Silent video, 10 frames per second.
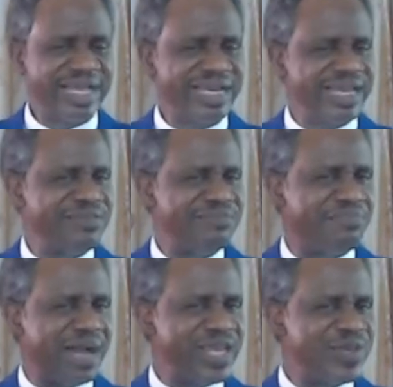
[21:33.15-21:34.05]
And
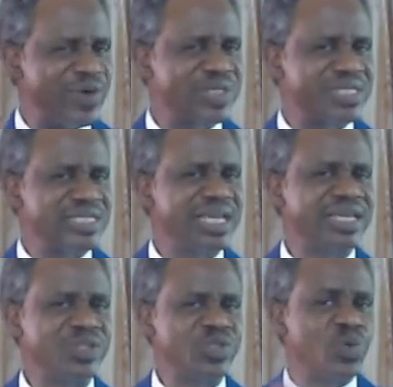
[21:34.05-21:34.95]
then by your
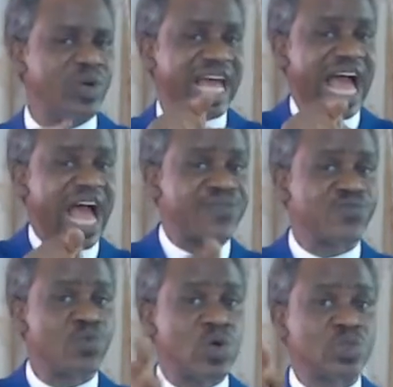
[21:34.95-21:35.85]
saying, you will have
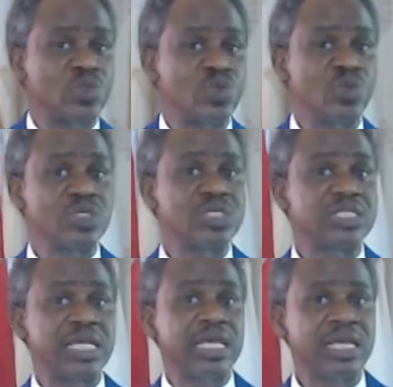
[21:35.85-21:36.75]
what you
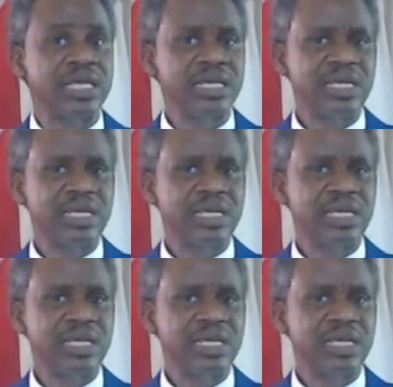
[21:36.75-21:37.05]
say.